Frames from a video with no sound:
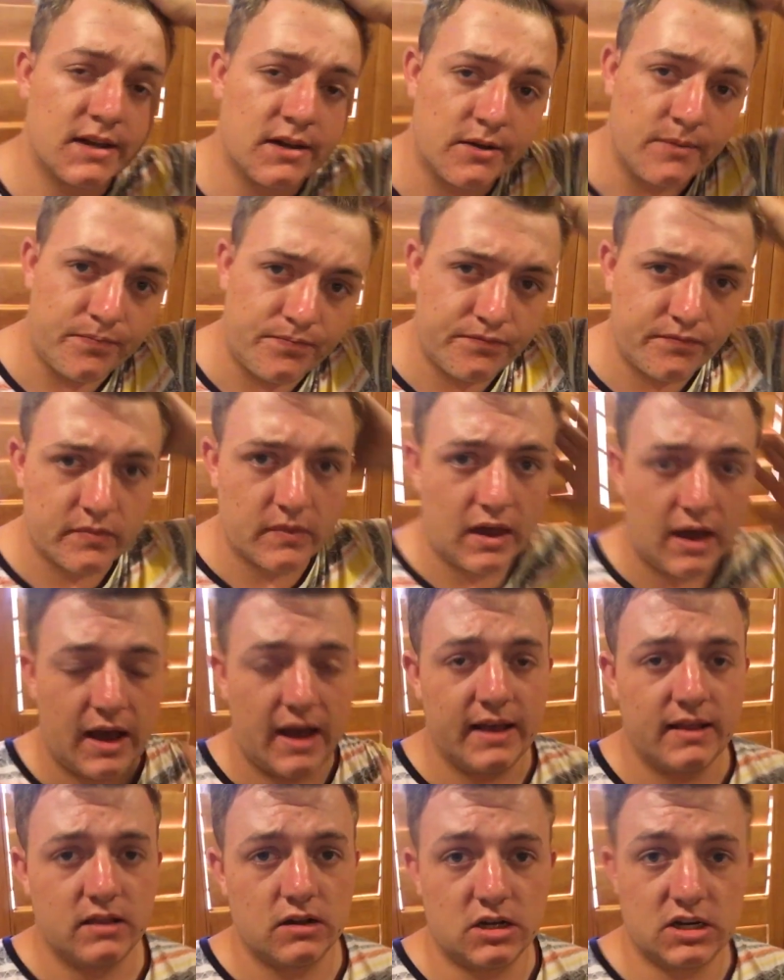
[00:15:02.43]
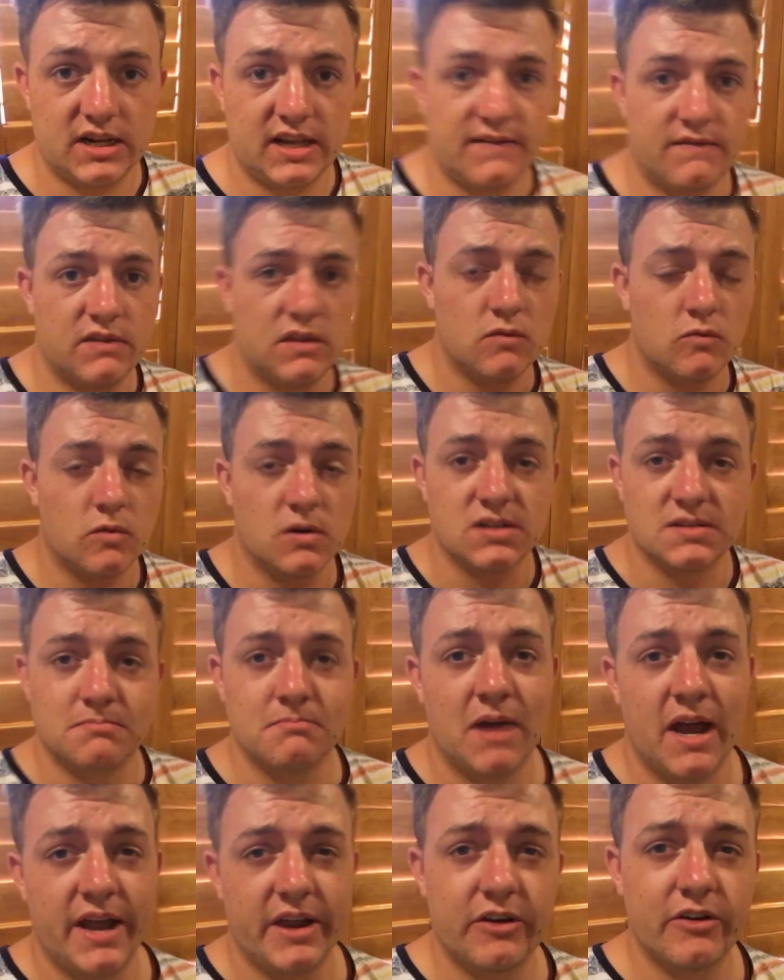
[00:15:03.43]
so I literally have the worst
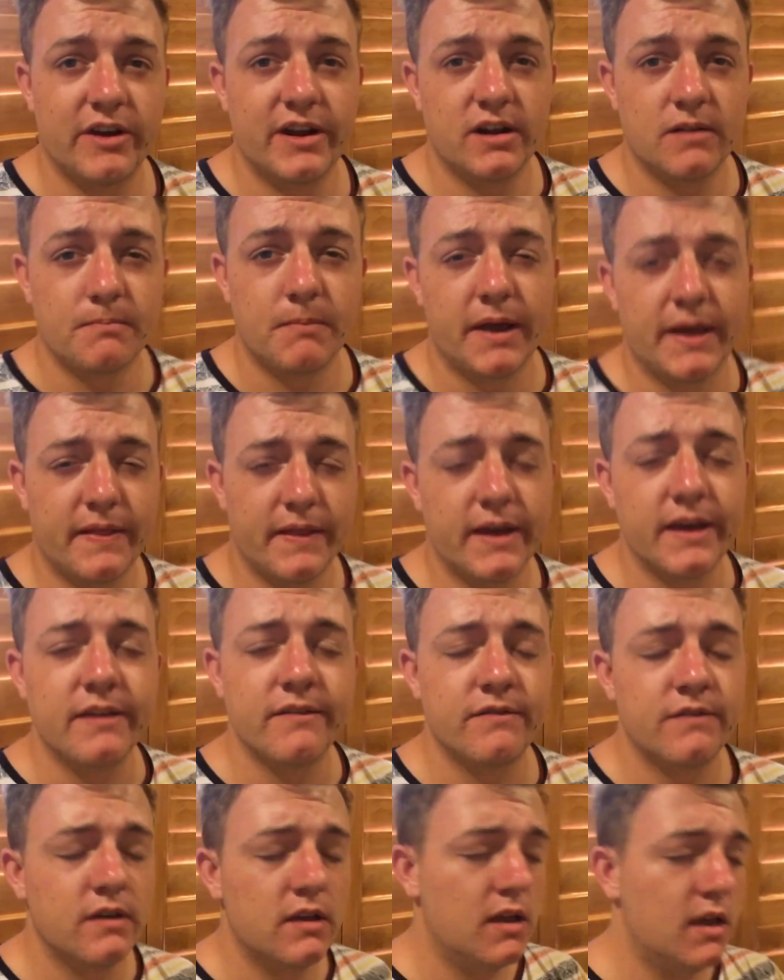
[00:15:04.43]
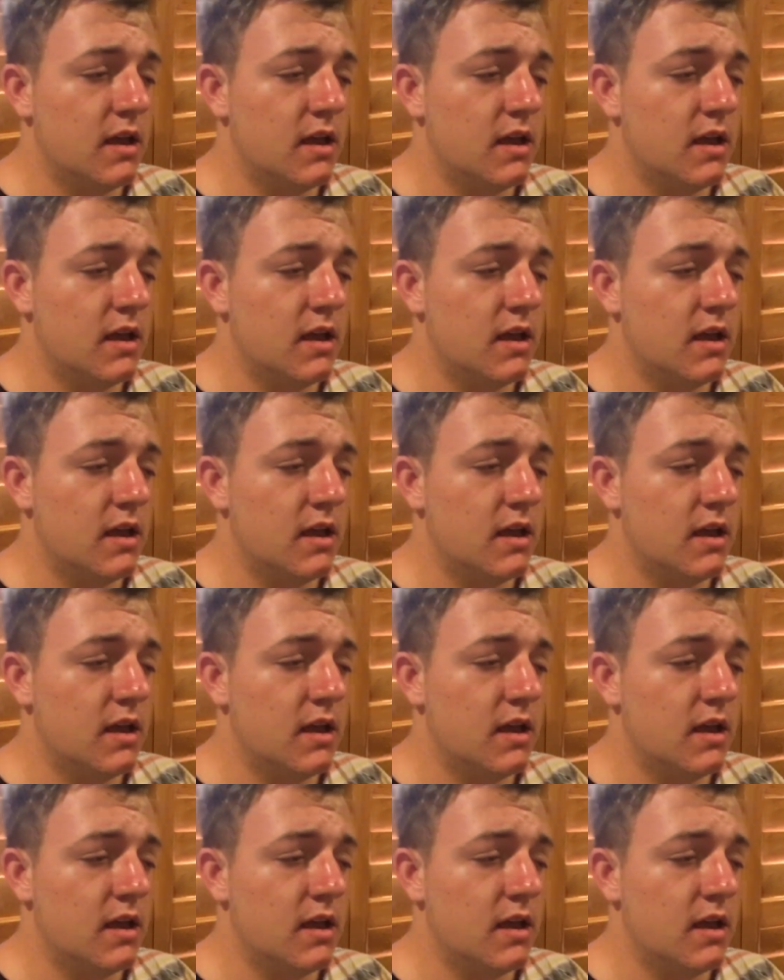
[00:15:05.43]
migraine of my life.